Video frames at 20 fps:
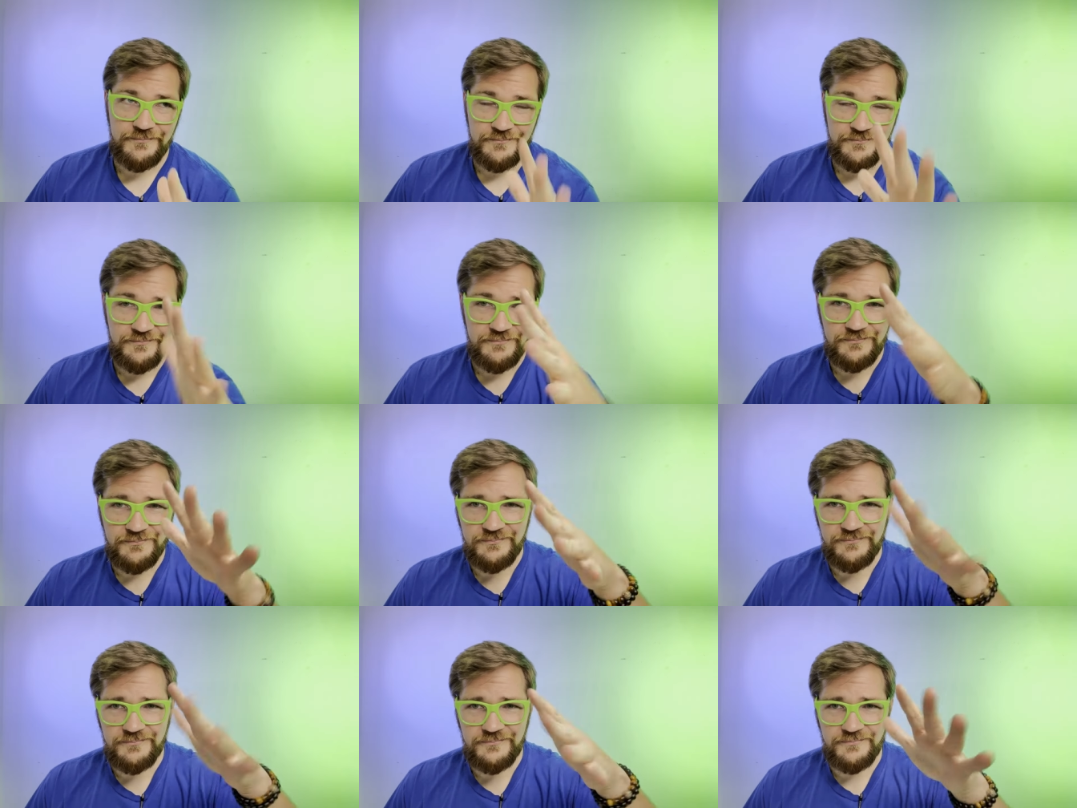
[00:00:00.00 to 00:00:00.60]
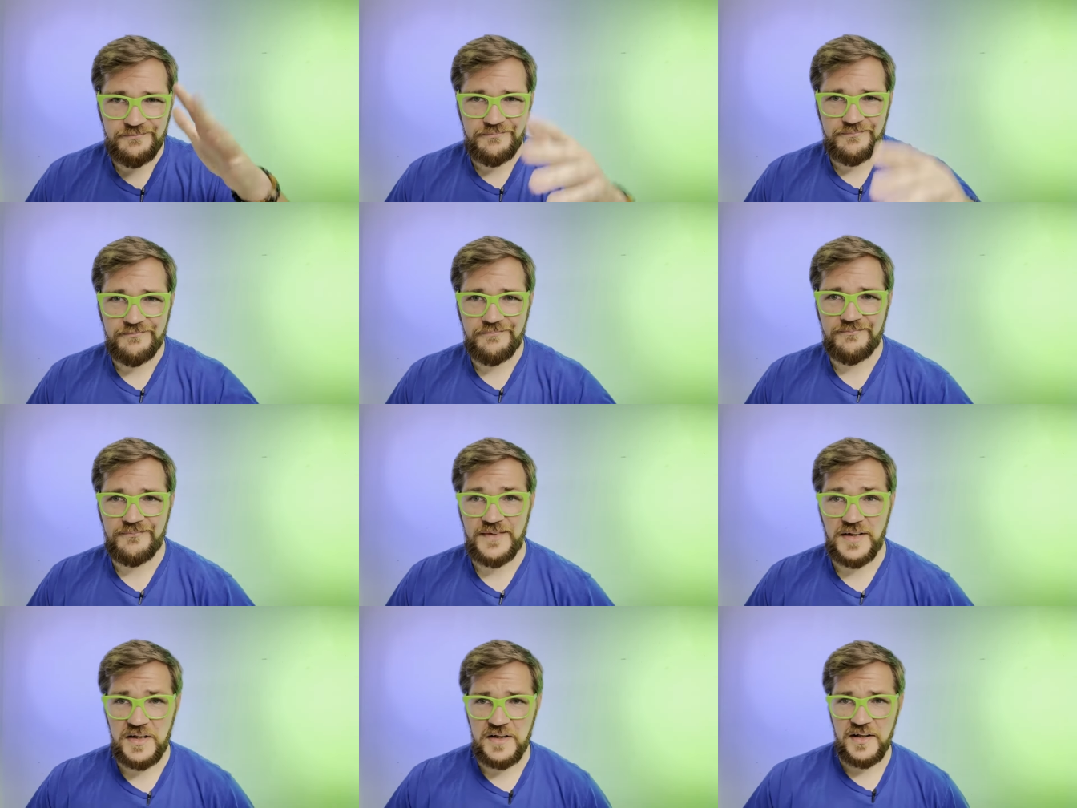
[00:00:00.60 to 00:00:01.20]

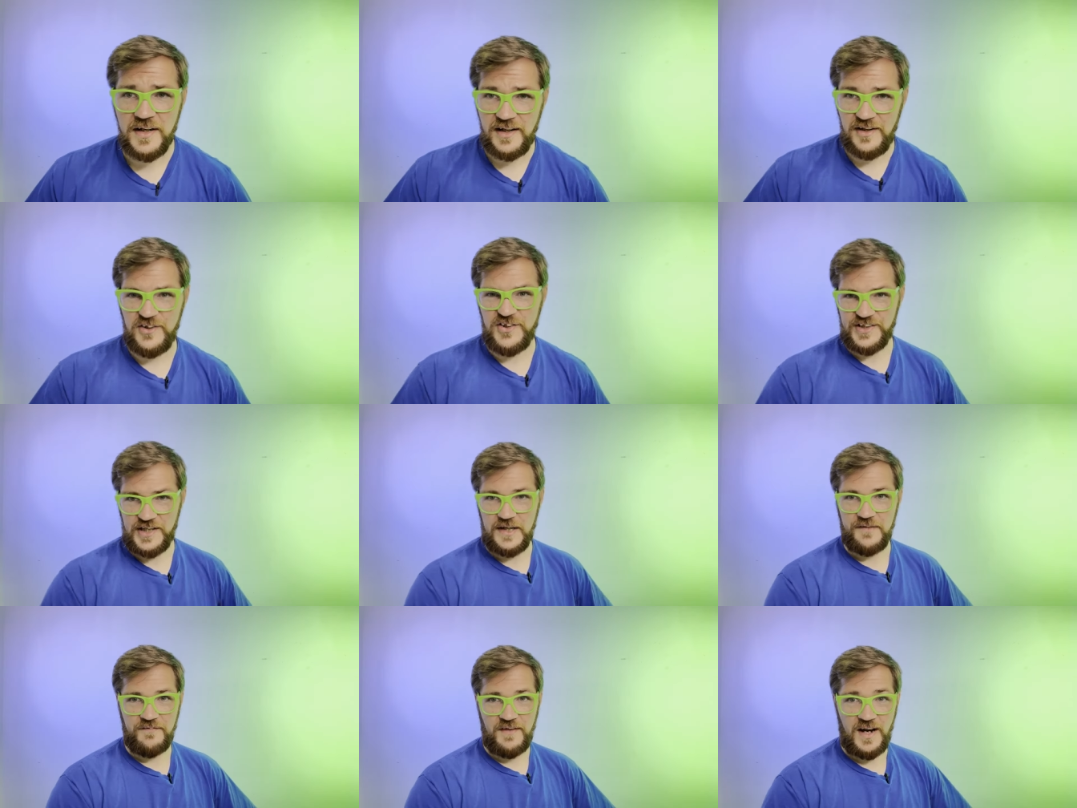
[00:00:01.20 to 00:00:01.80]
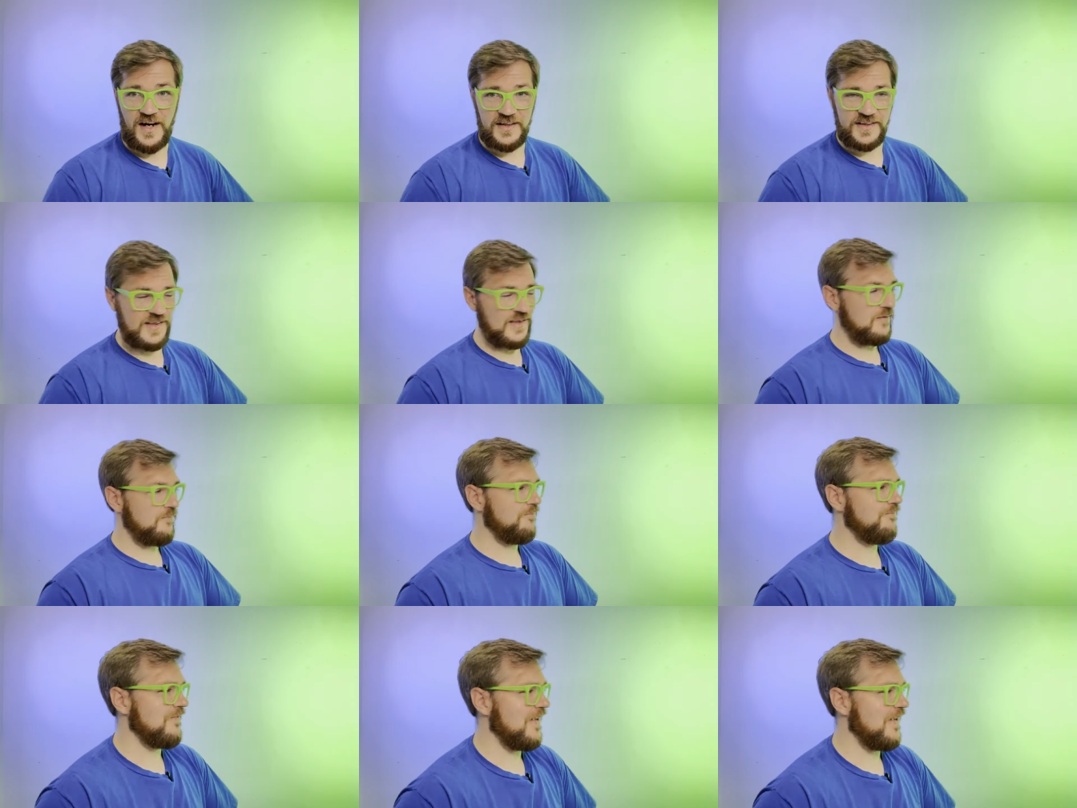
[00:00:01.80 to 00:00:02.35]
Hearsay facts.